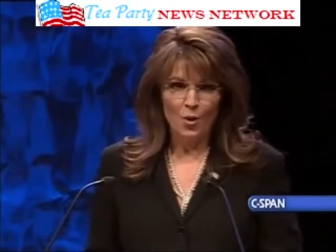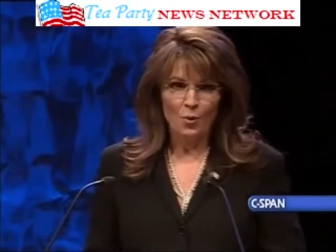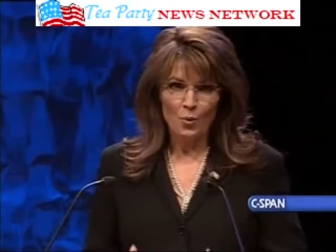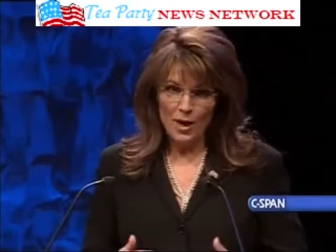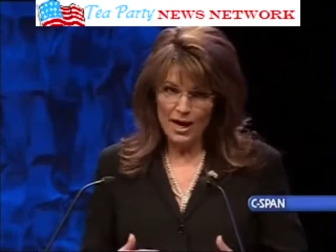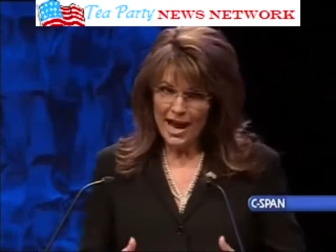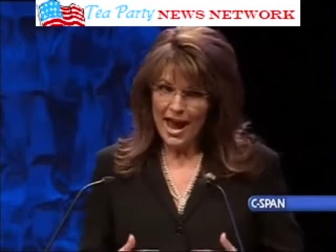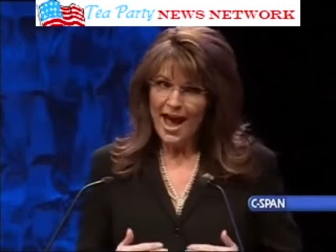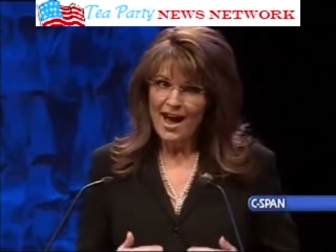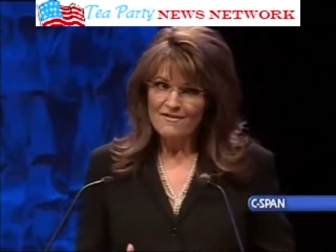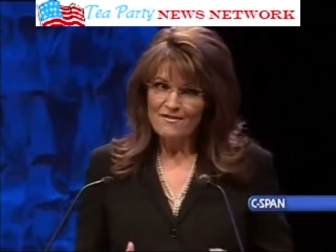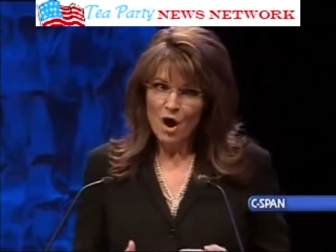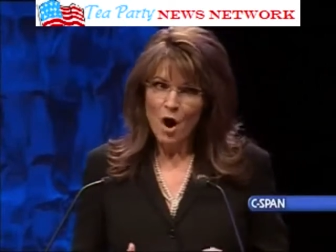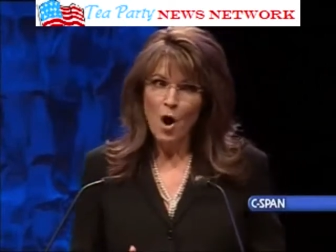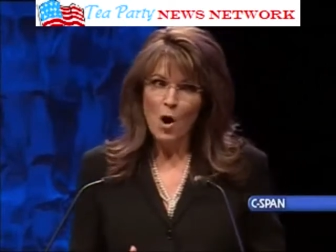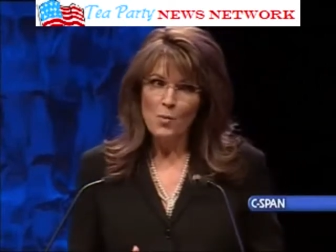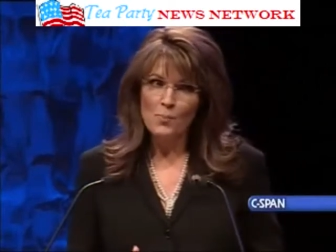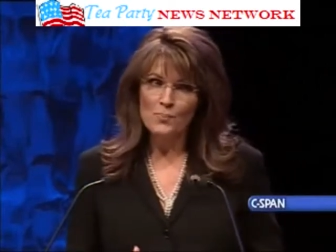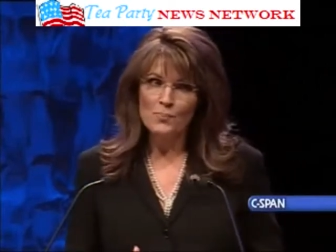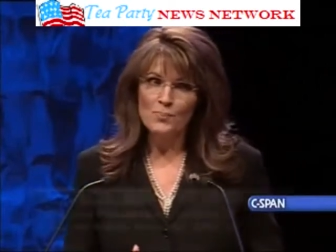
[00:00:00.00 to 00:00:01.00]
we have
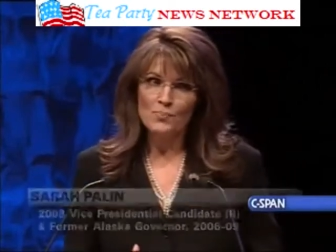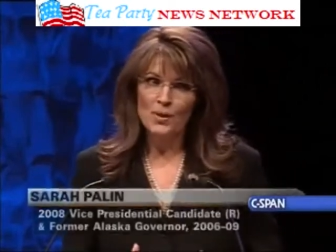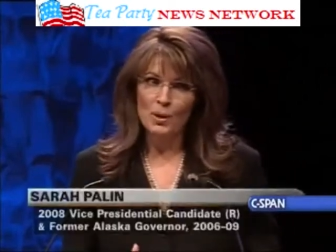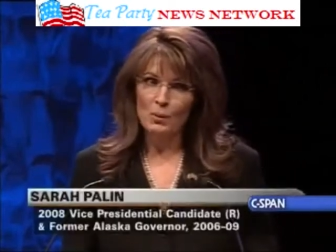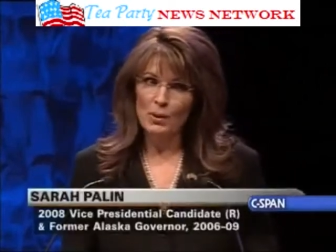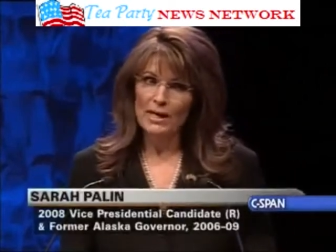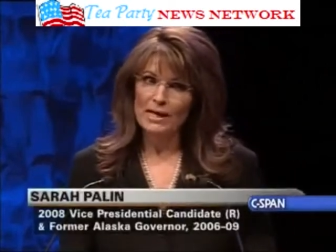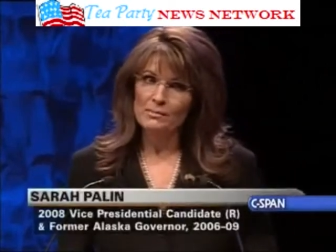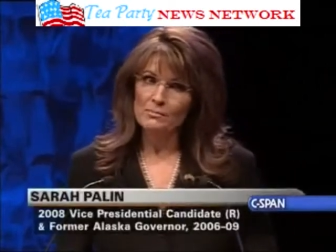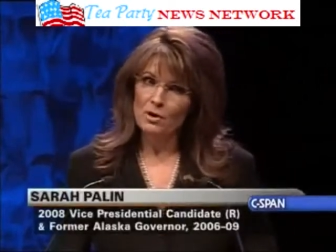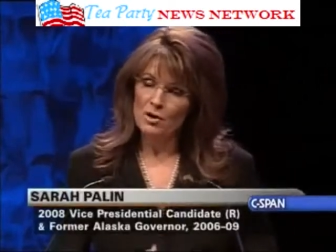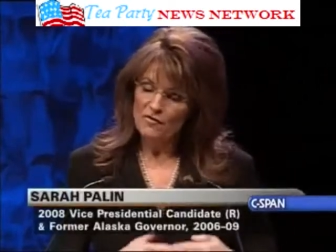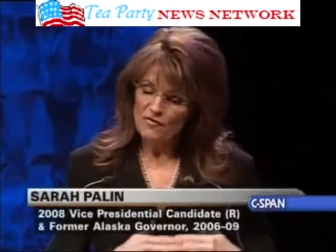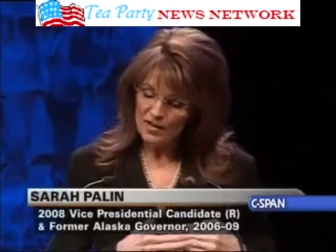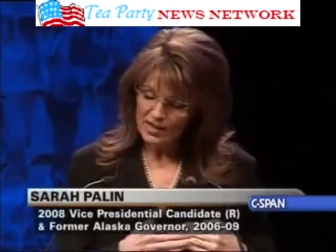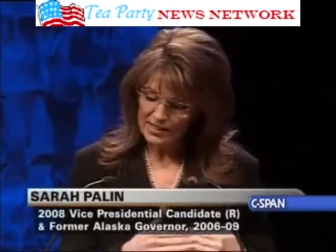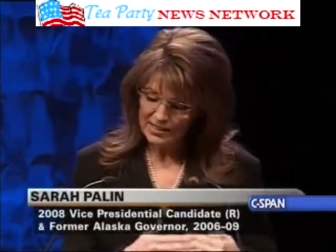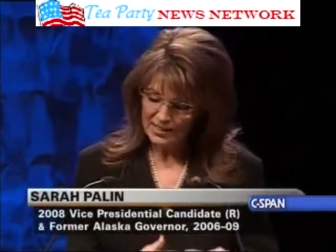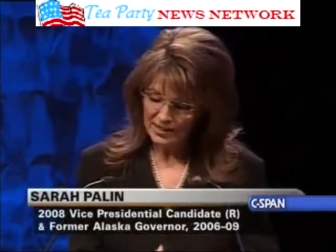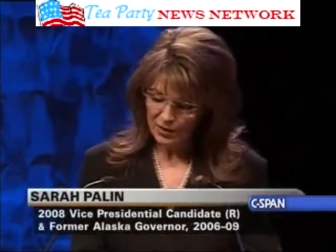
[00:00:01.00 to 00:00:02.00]
hope that we can move
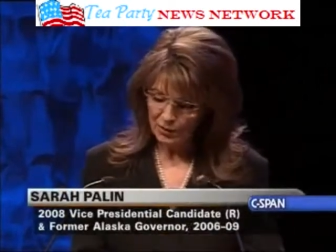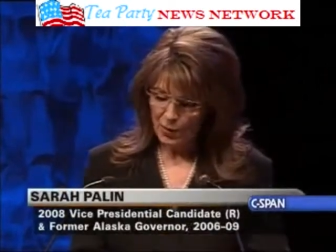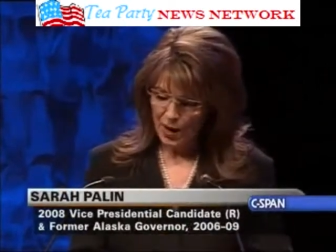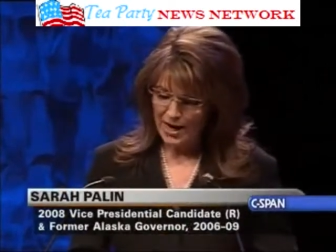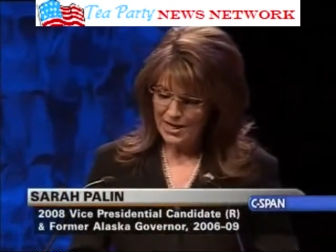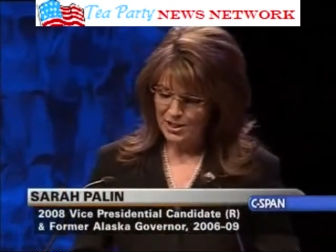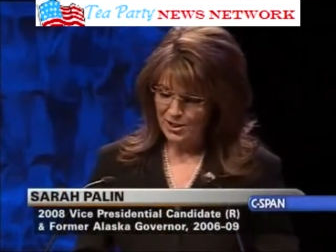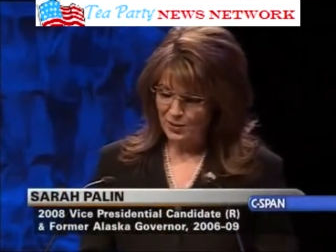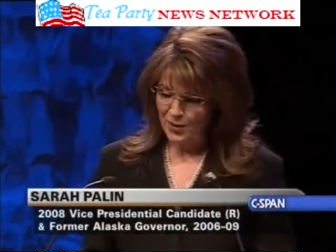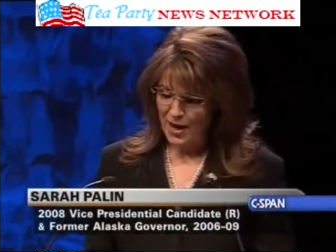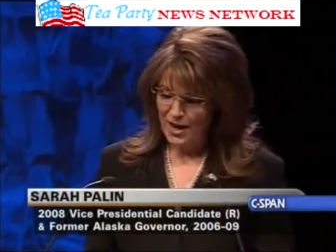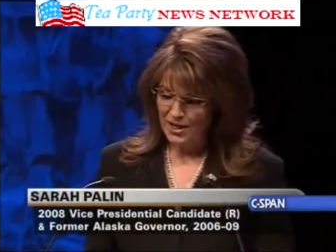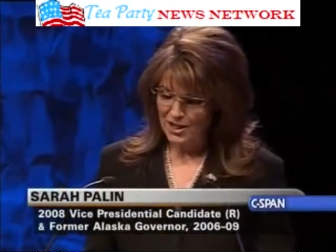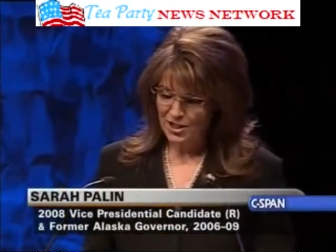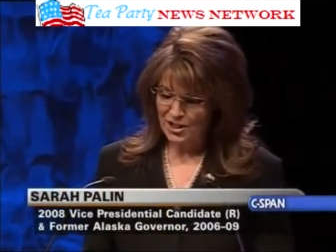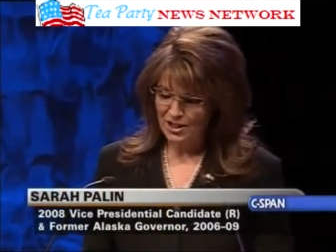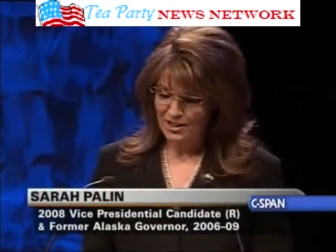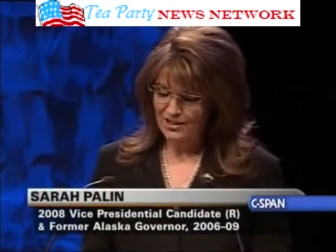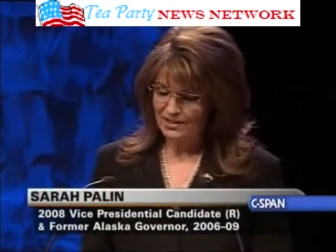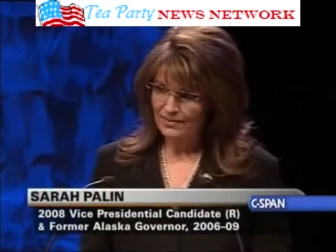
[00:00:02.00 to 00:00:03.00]
things in the right
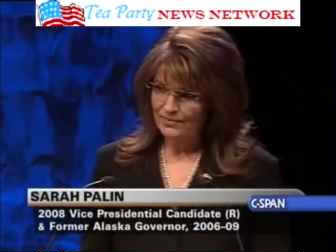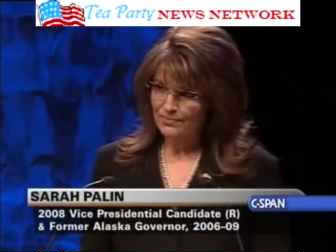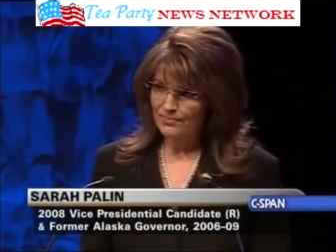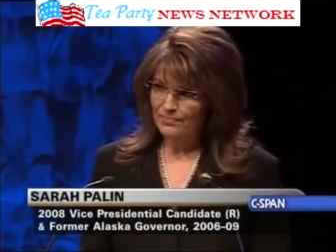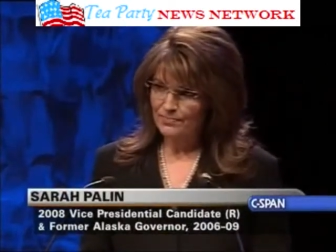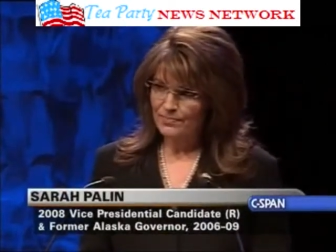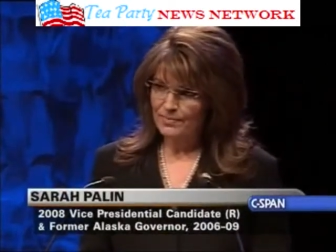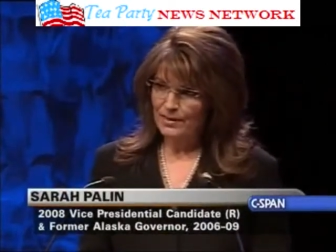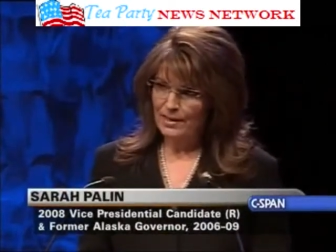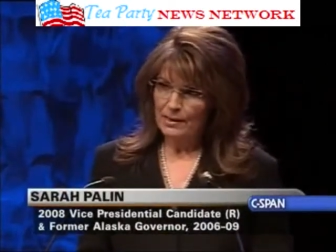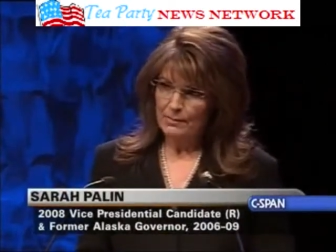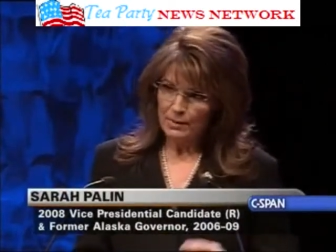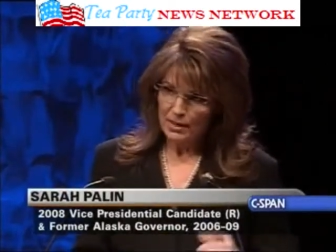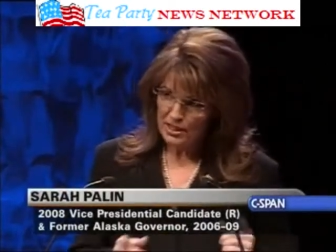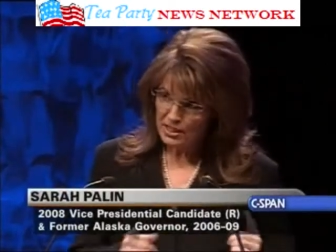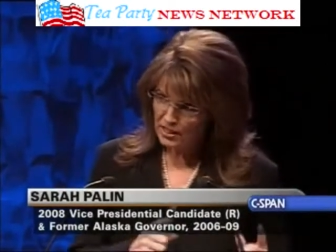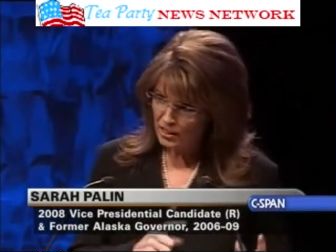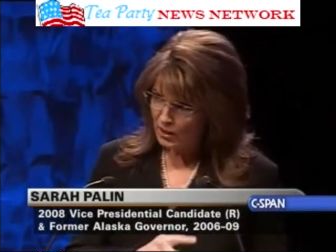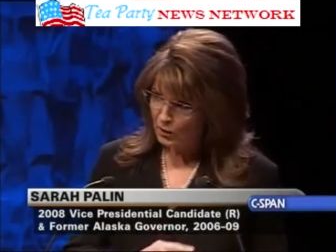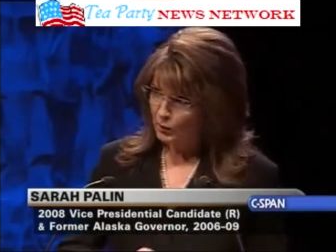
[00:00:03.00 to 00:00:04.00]
direction,
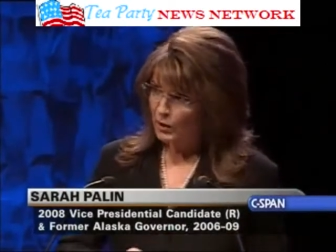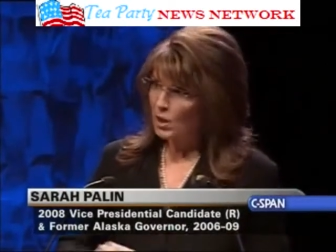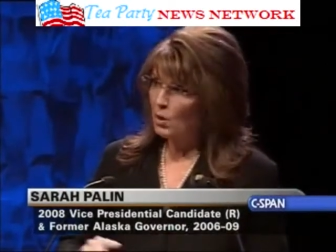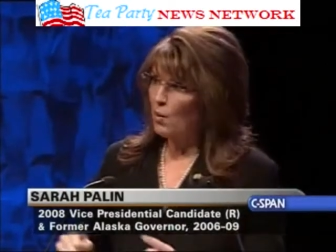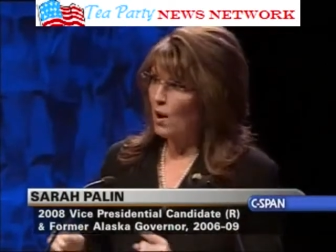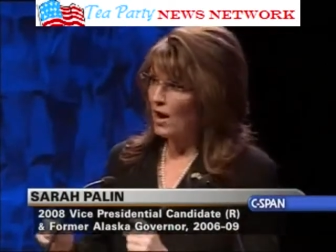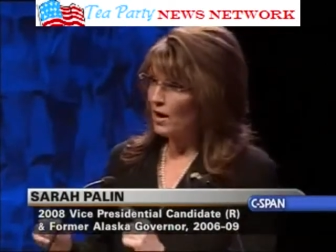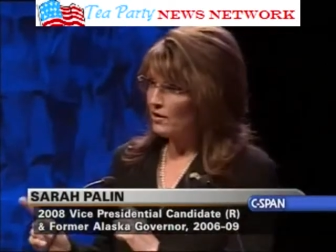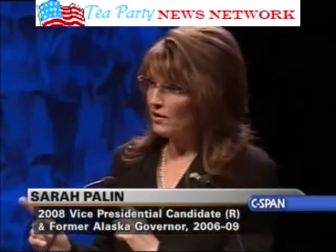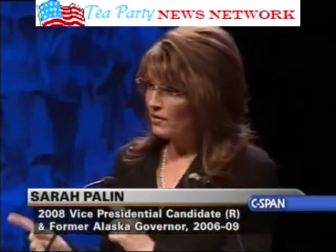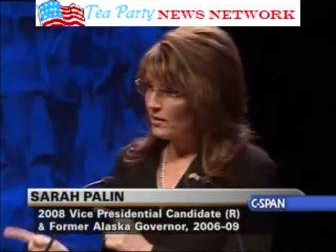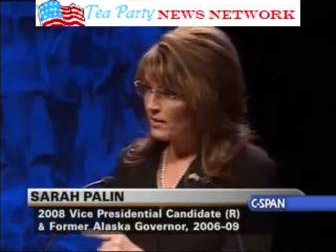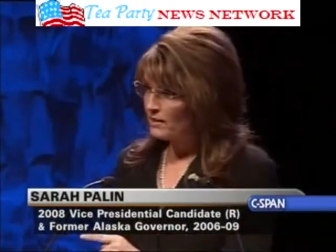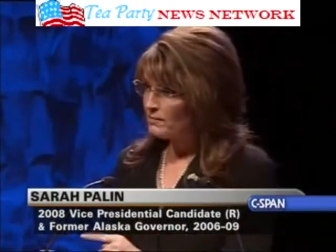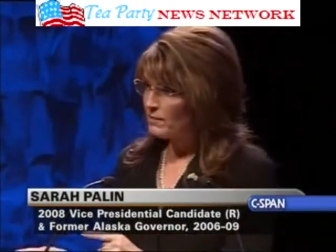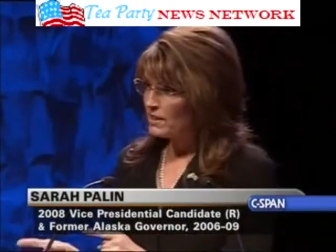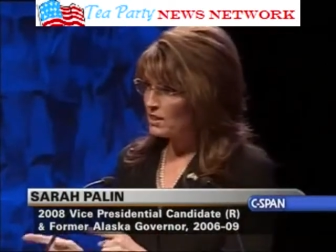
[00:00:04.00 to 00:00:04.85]
but it's going to require the